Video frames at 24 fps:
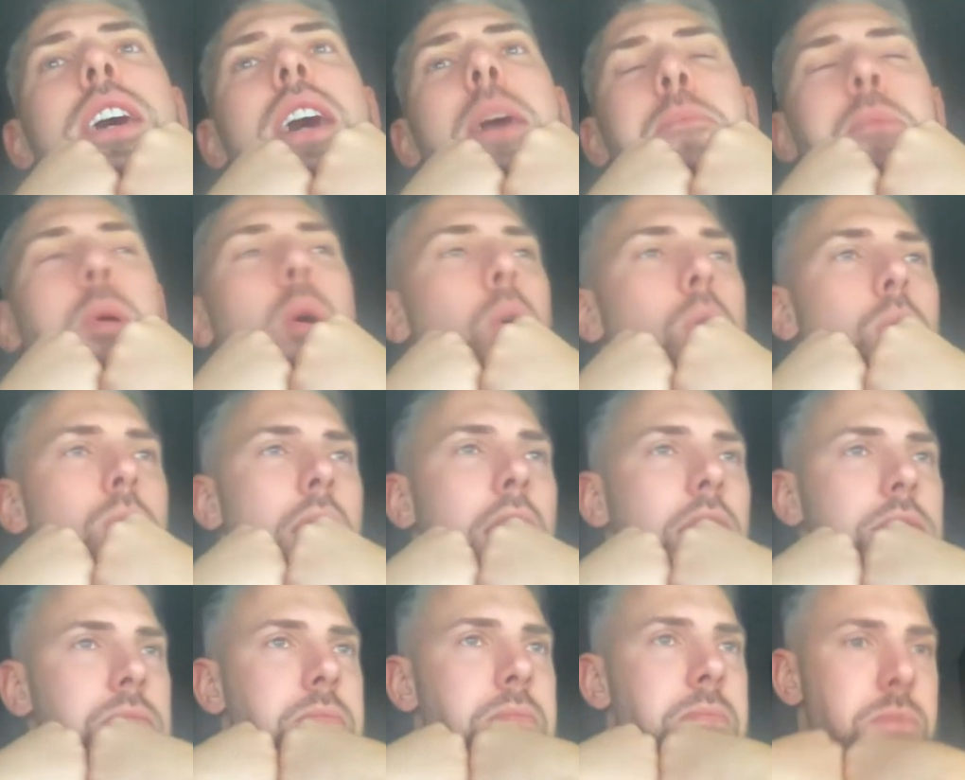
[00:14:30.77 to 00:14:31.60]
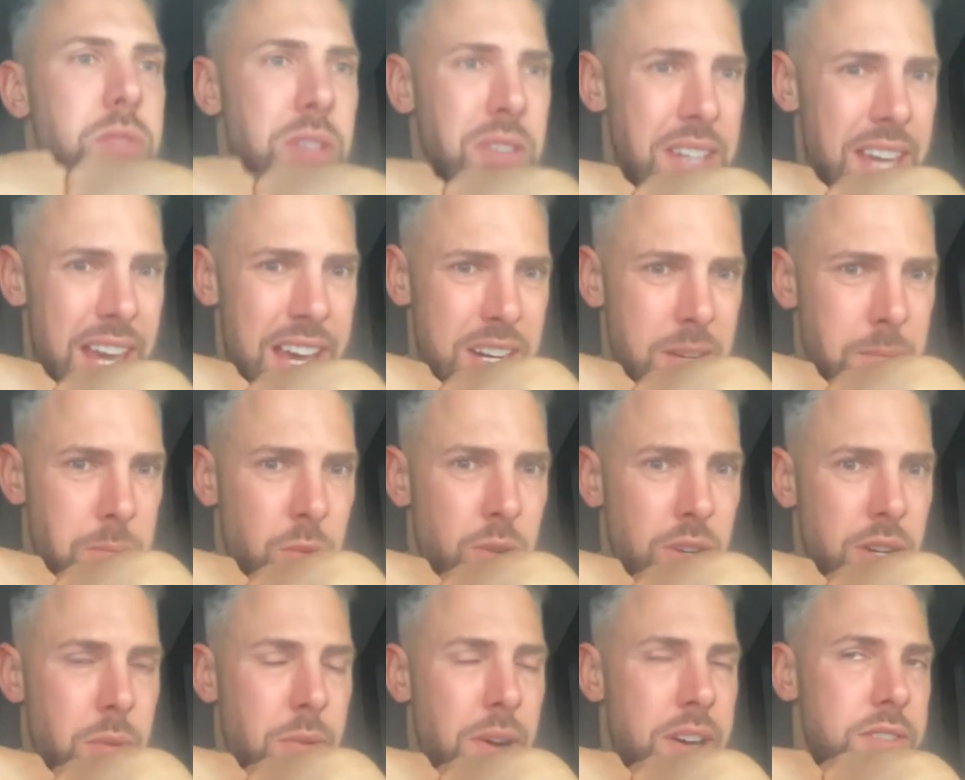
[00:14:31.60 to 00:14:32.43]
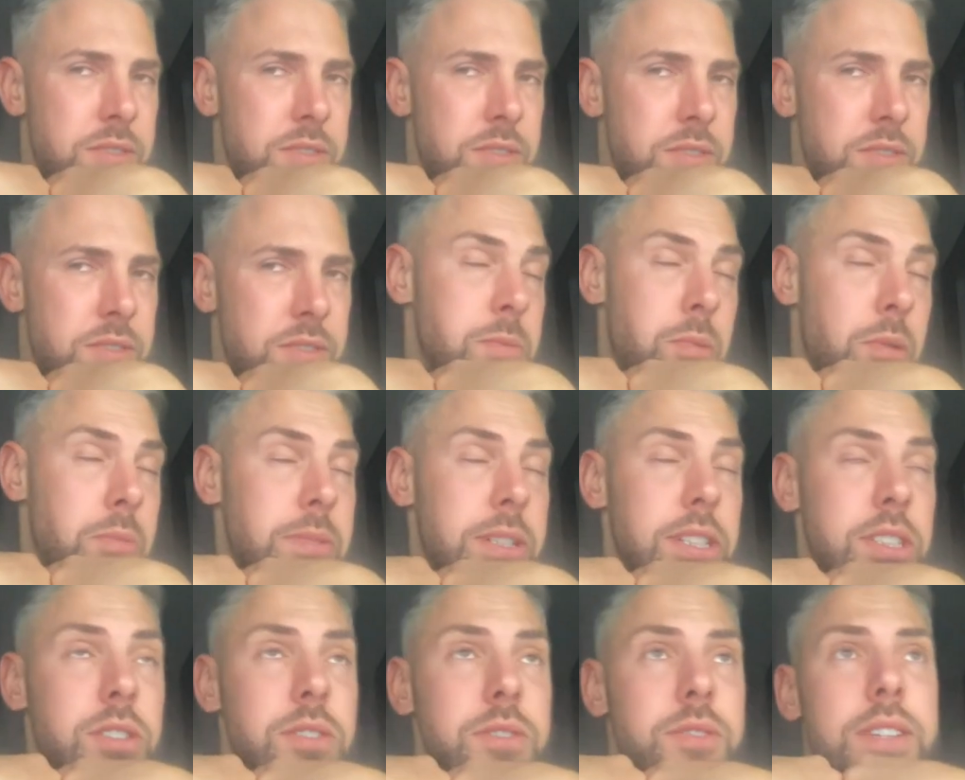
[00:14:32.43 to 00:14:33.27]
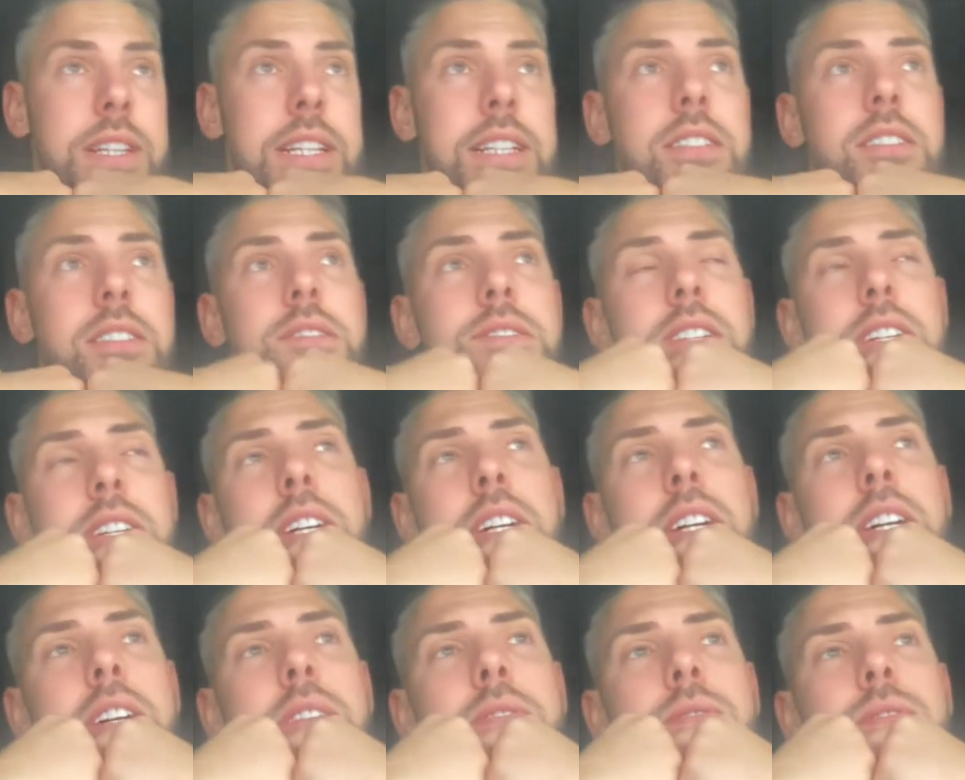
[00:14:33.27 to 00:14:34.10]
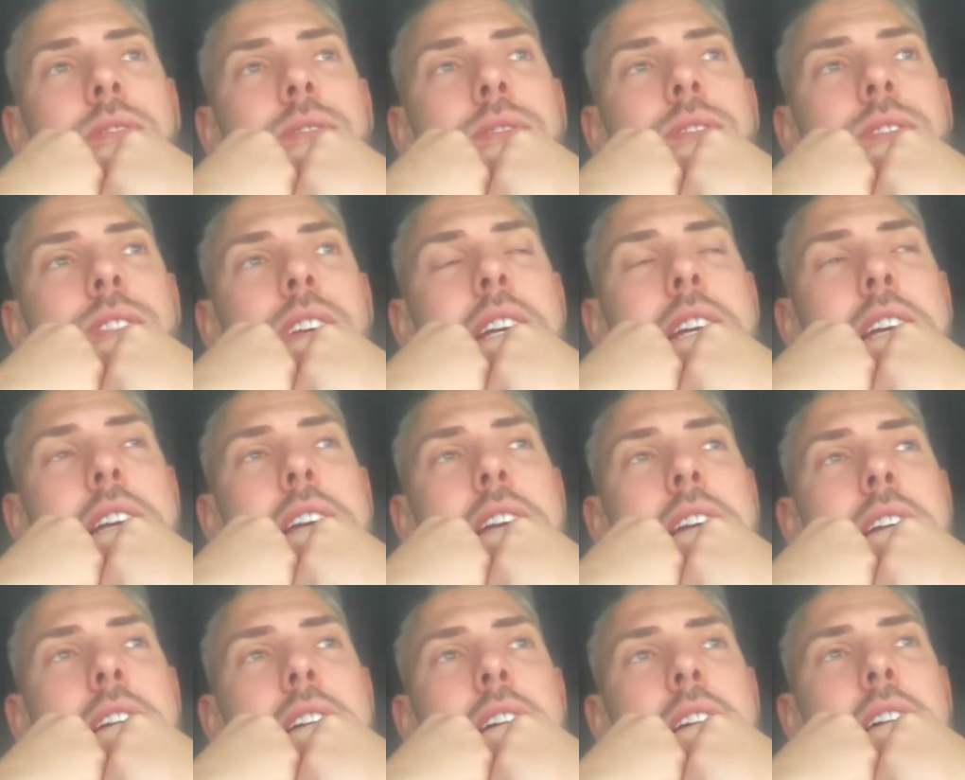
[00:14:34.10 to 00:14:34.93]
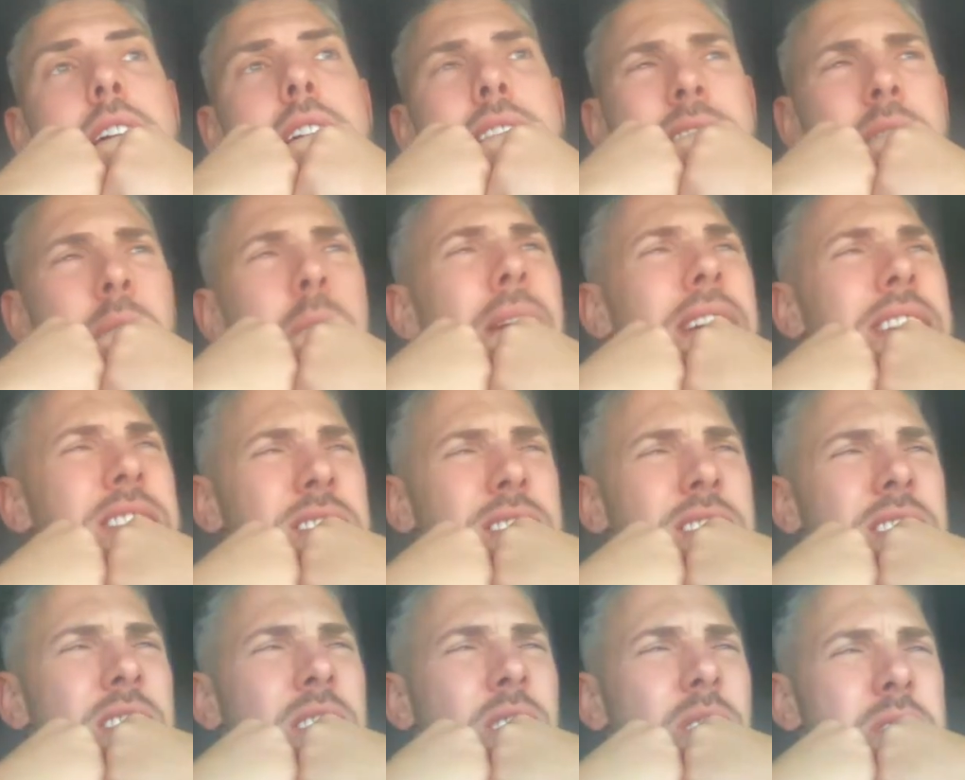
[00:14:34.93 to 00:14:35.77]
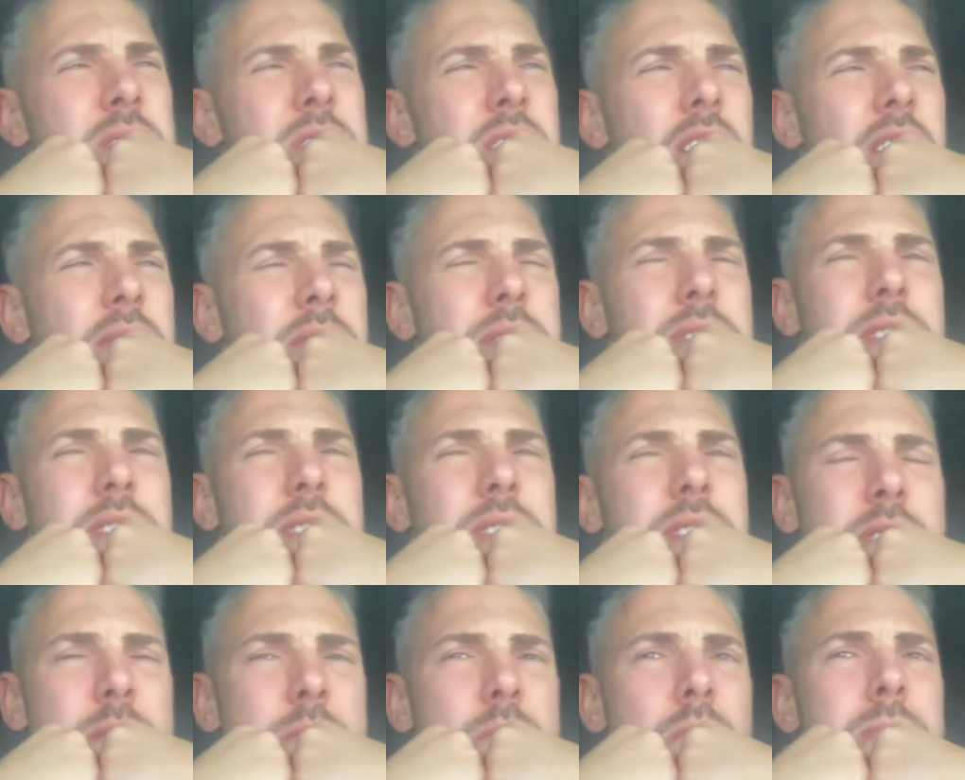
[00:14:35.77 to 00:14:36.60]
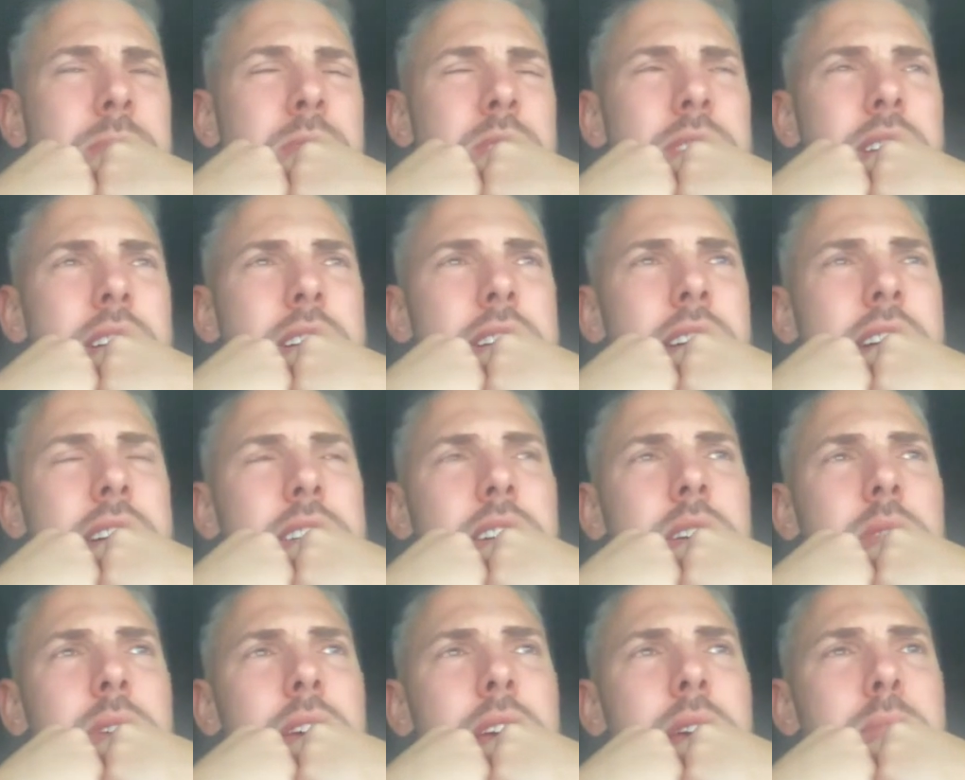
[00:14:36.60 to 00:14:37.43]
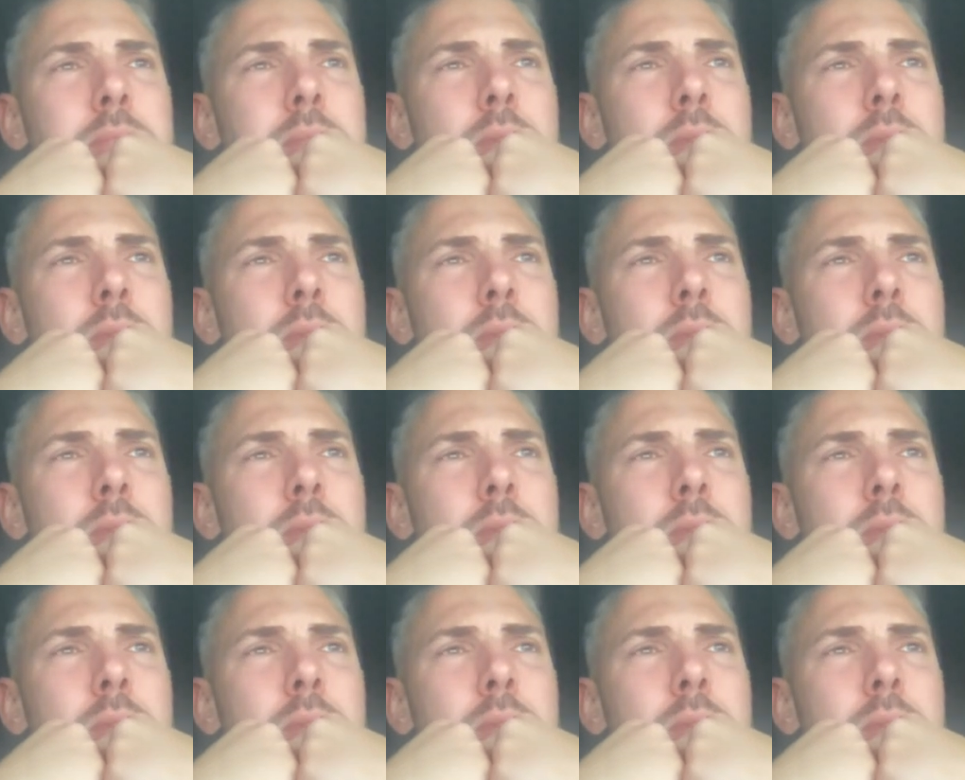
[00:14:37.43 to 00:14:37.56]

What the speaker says: poor run. So getting a point away from home is probably a good thing. And they wasted a lot of time. I think Freddie Woodman did end up getting